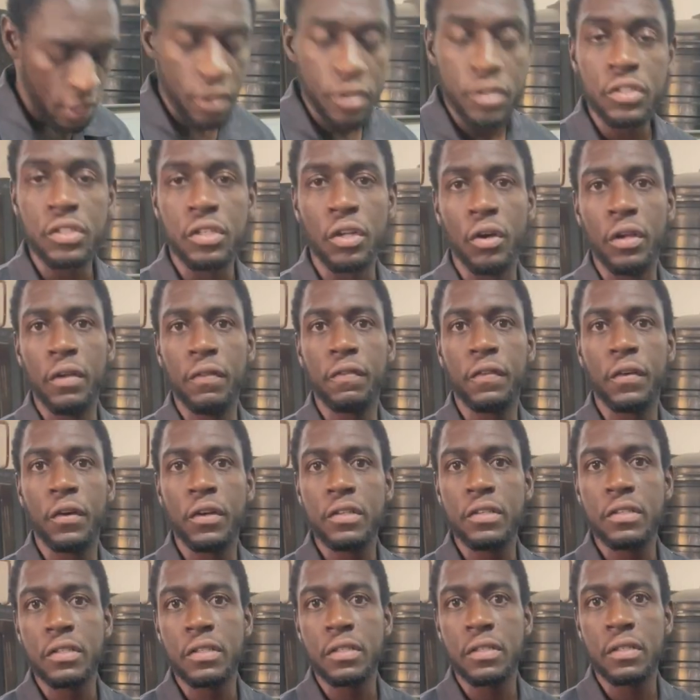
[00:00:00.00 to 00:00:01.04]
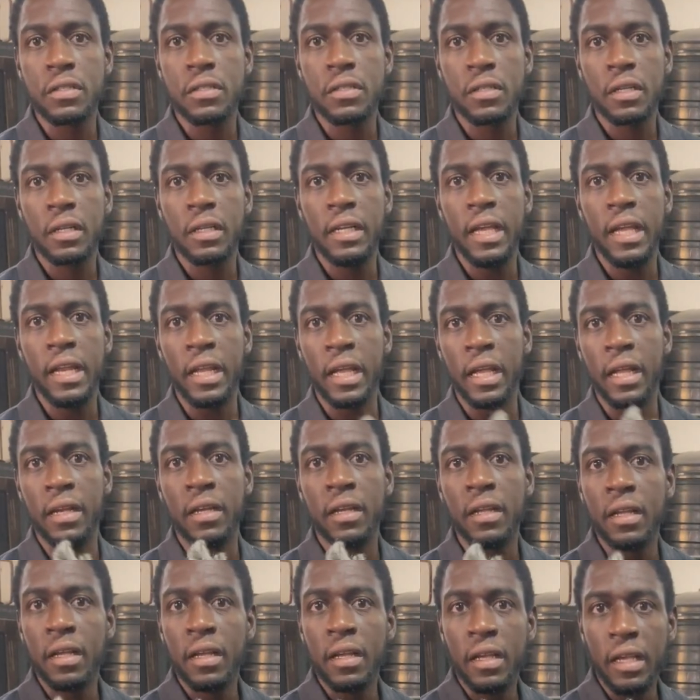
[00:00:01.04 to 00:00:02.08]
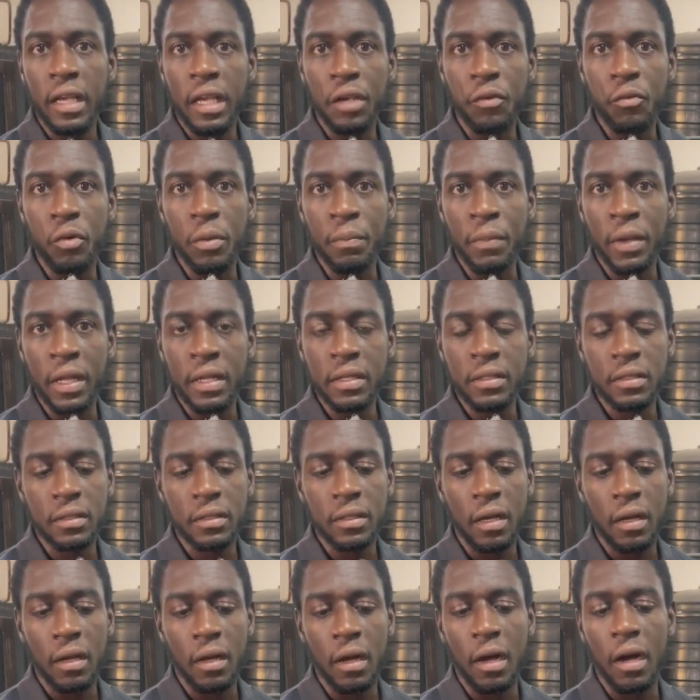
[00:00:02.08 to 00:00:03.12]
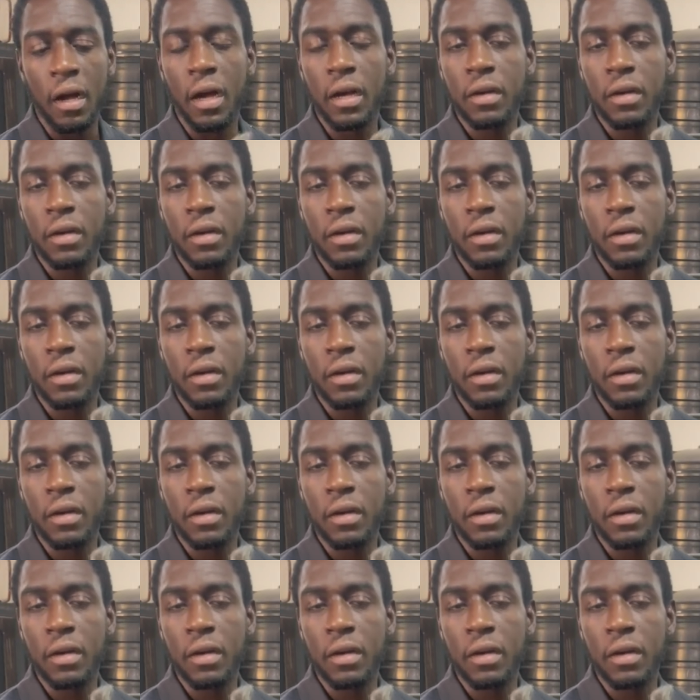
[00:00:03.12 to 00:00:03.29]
So the first cleaning equipment or